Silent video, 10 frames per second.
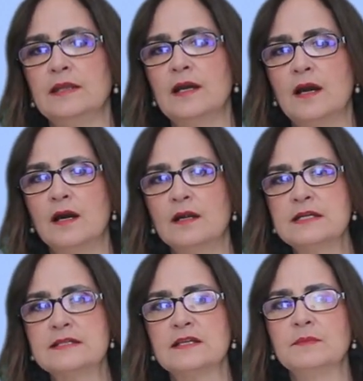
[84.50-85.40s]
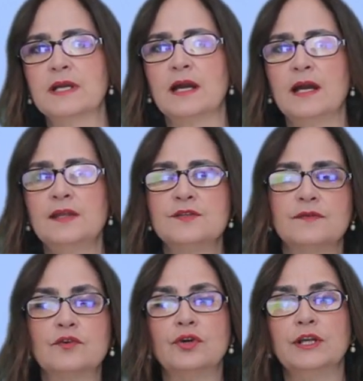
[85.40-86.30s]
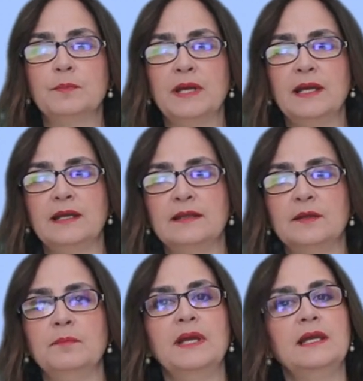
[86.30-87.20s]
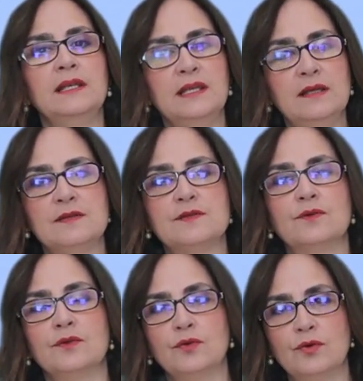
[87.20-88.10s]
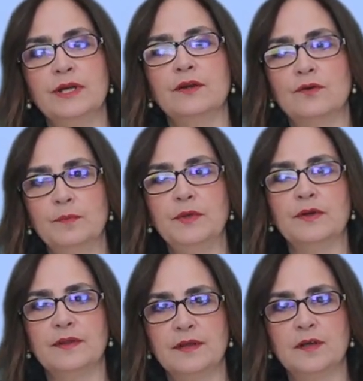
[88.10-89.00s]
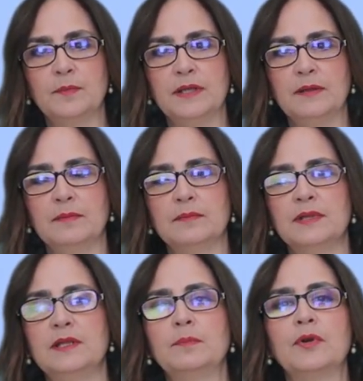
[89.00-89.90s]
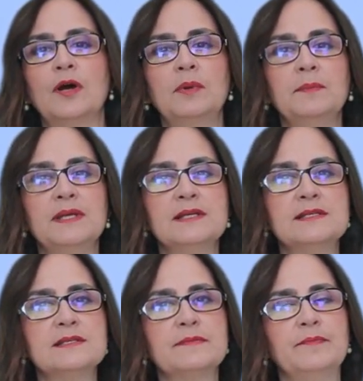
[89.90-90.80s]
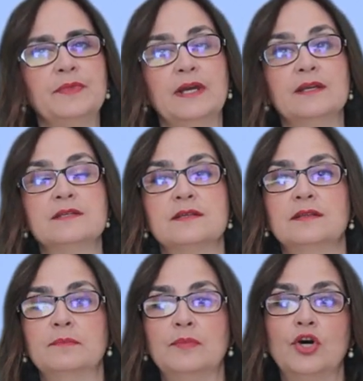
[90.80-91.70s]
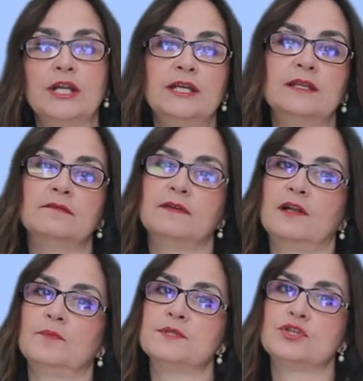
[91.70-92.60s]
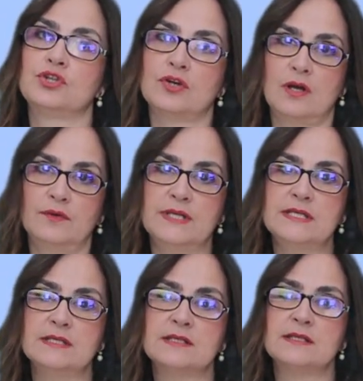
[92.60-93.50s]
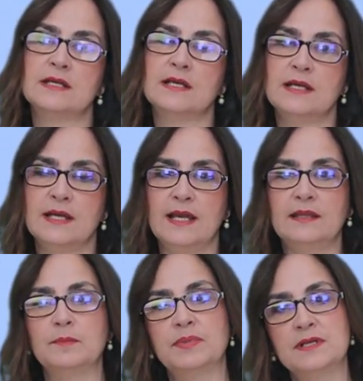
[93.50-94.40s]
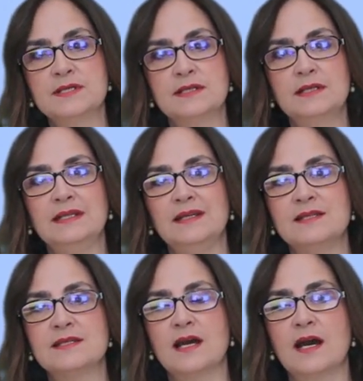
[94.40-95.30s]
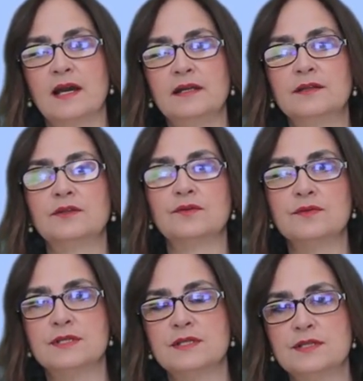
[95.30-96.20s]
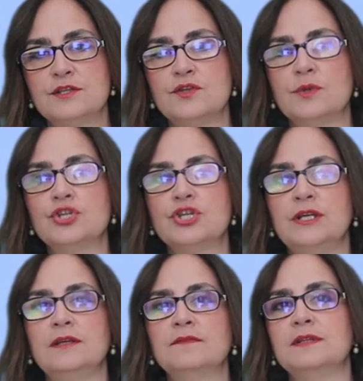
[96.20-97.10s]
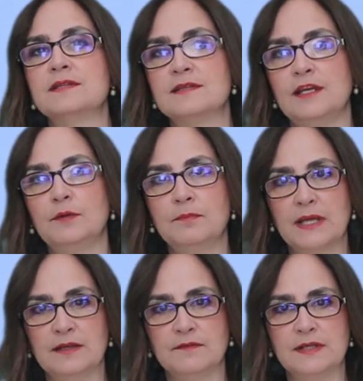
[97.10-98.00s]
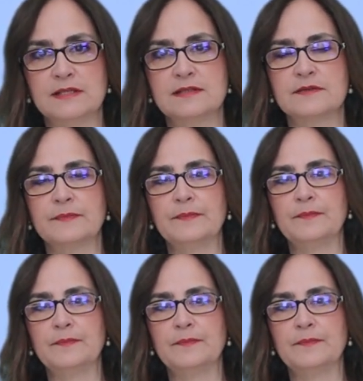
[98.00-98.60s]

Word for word: There are some kinds of chronic pain that may need ongoing opioid therapy, but the problem is that the body develops tolerance and the person needs higher doses to achieve the same benefits.